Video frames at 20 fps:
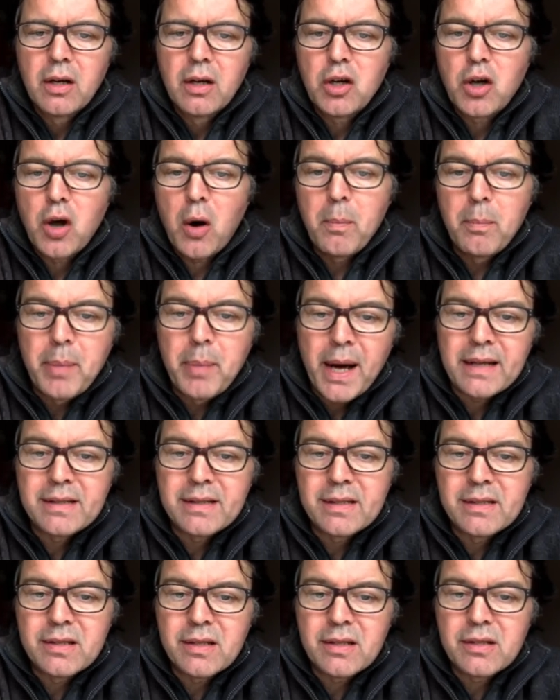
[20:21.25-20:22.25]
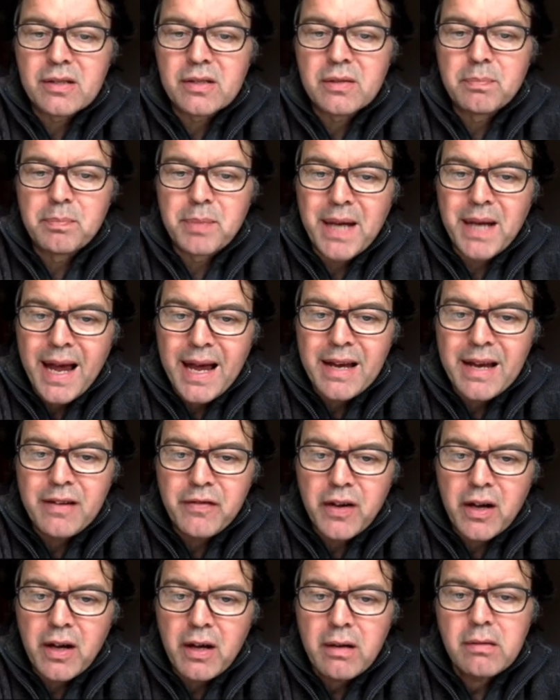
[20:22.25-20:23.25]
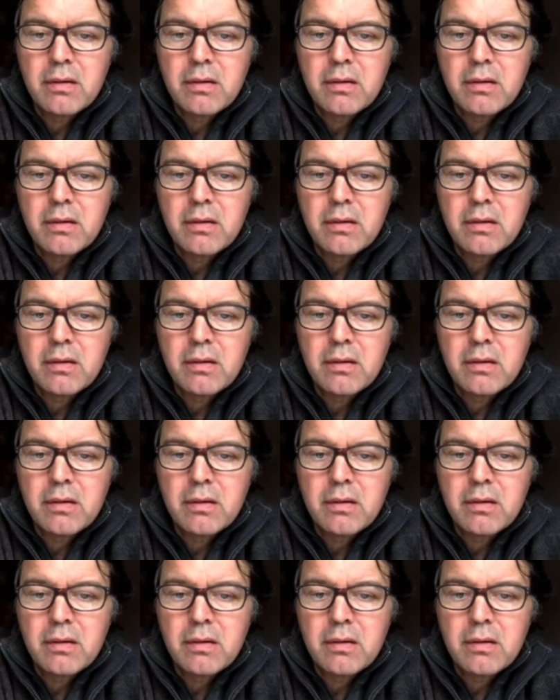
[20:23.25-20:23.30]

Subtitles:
Competitors' behavior